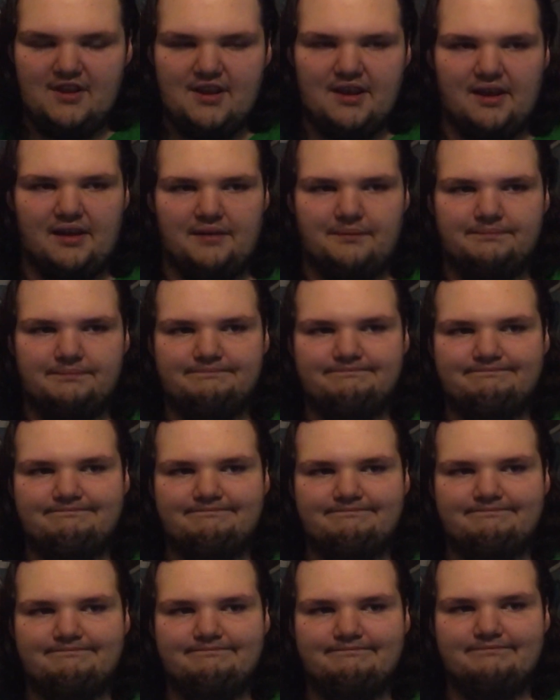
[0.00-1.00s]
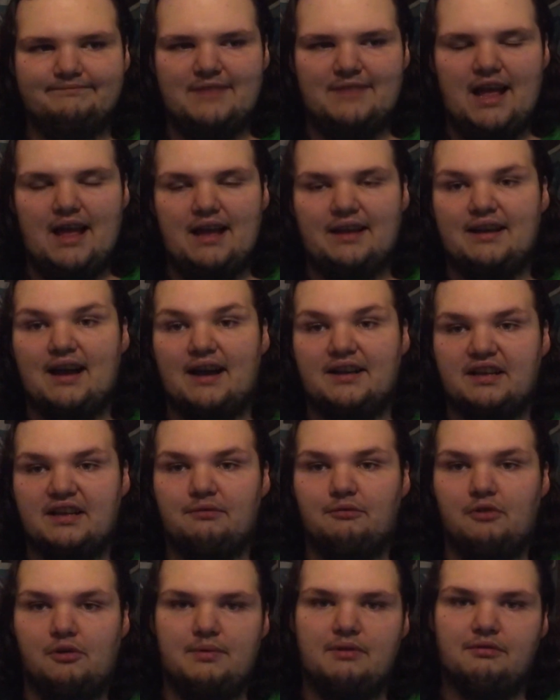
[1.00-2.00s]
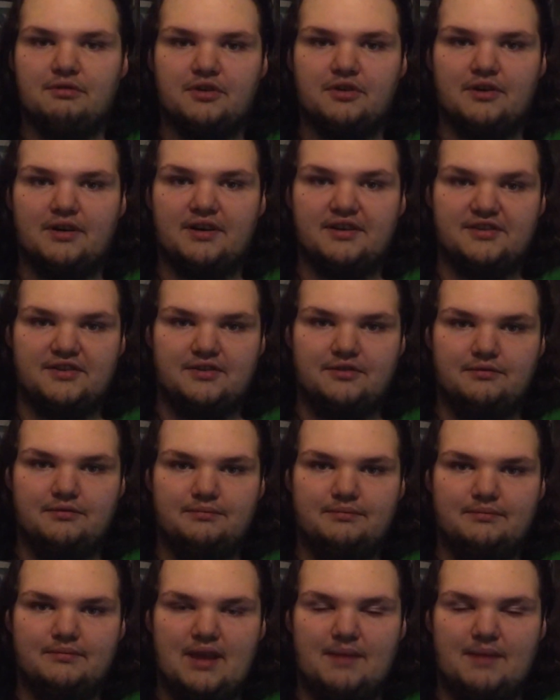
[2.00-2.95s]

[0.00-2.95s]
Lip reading: yeah. Content will be returning soon,